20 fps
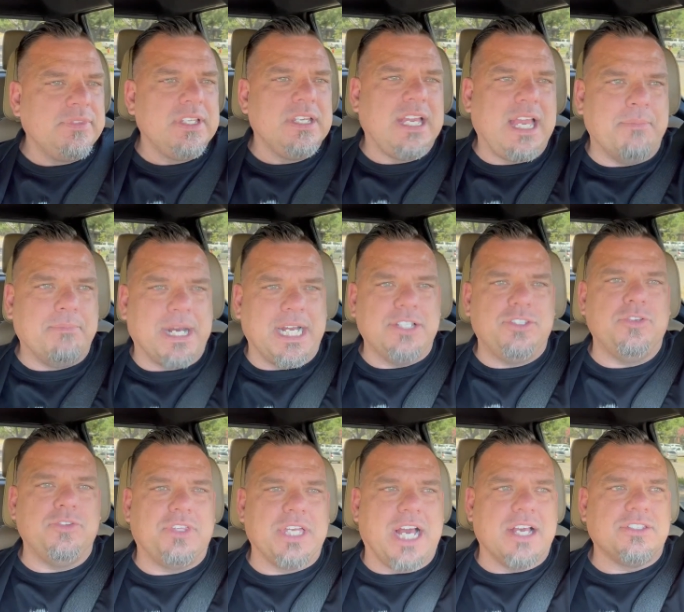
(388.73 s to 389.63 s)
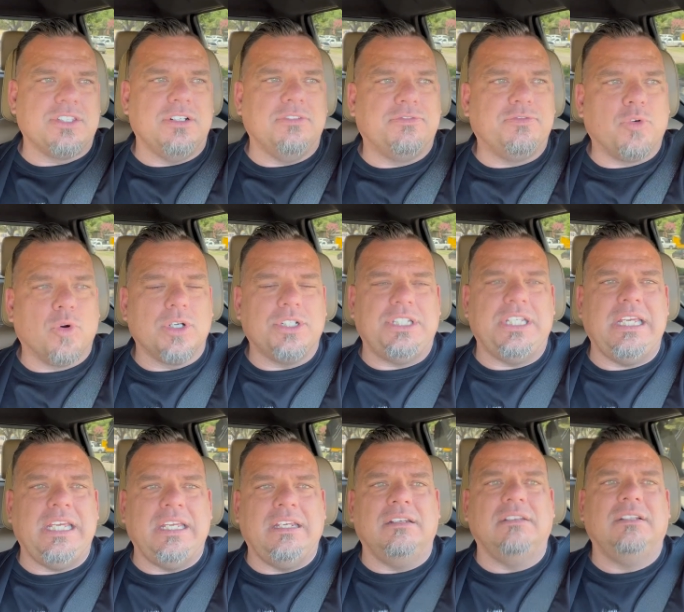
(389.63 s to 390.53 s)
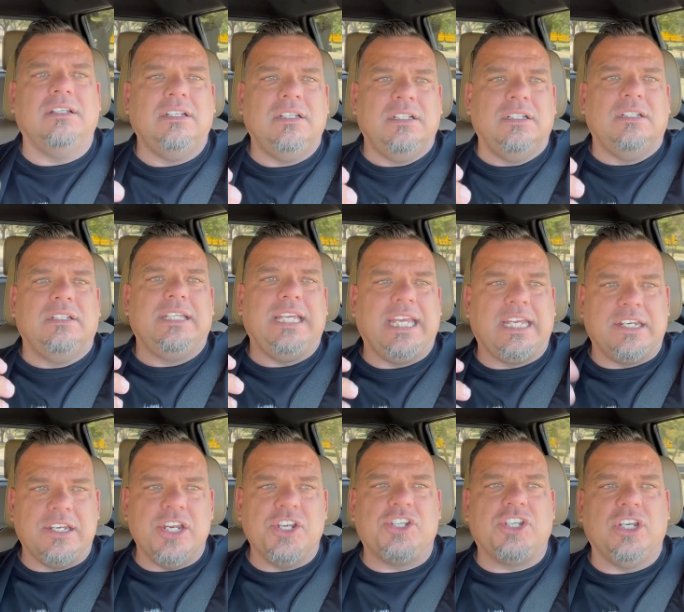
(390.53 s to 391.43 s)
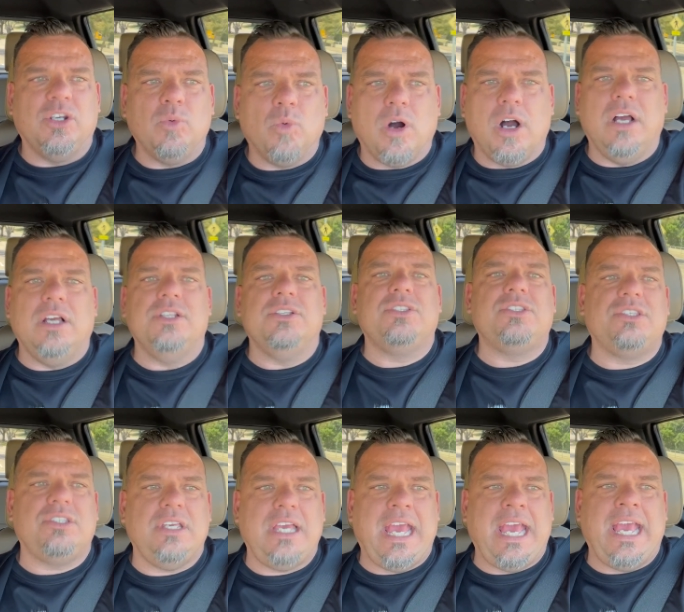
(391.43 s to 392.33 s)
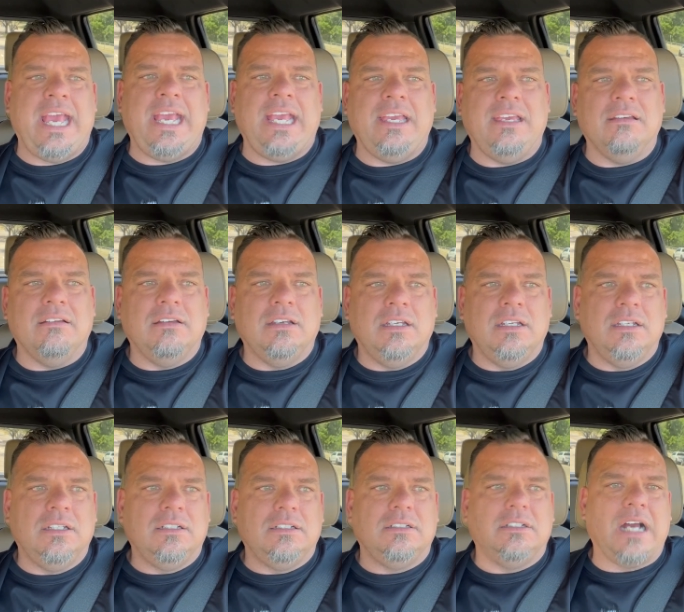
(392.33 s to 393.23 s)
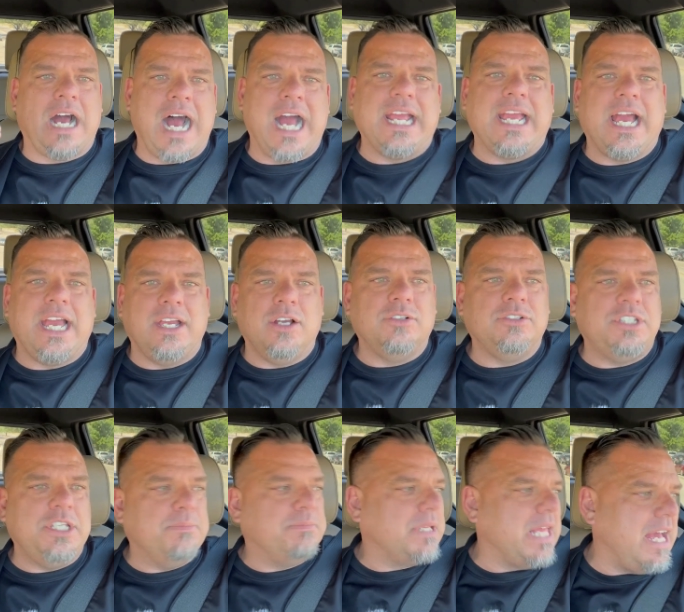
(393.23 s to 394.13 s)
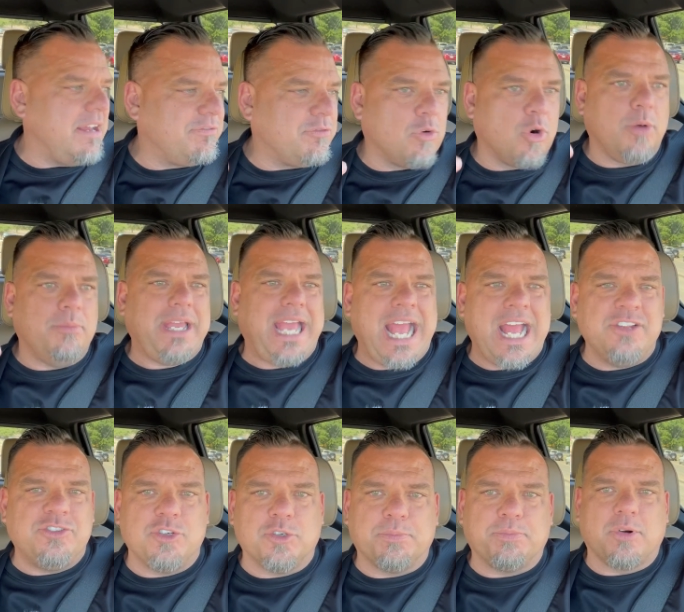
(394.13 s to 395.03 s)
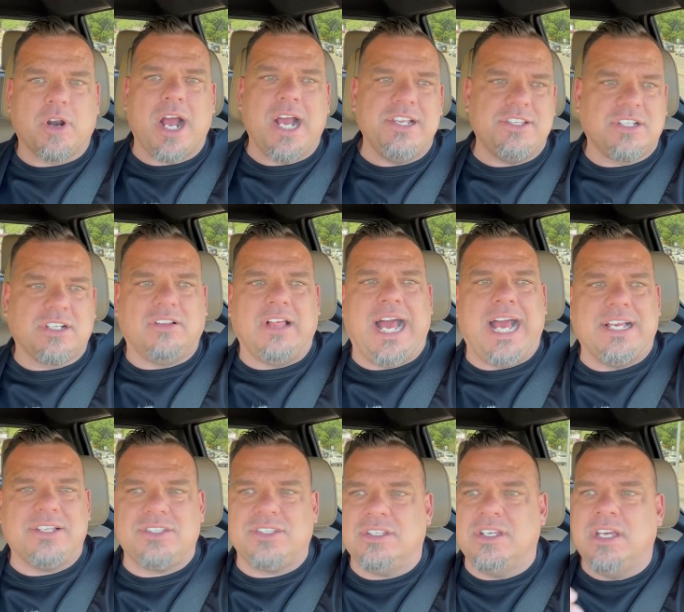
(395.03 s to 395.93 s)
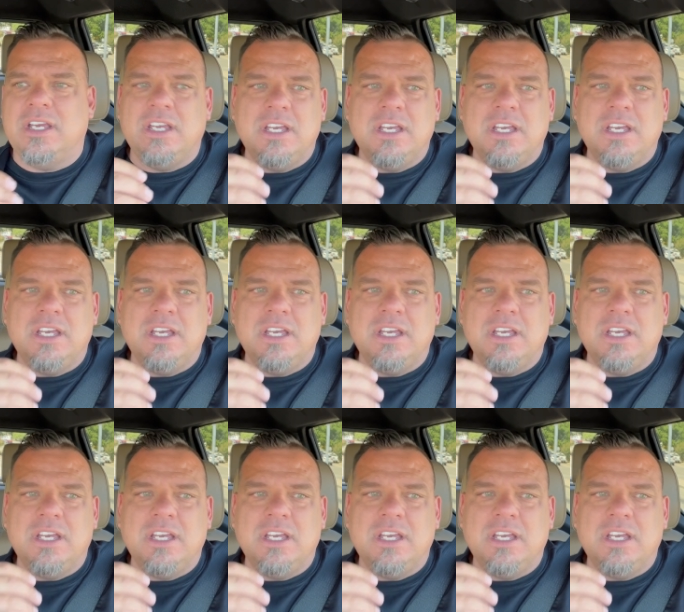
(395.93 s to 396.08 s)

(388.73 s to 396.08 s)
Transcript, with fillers: And by 2014, Ignition was a IIoT platform, enterprise class,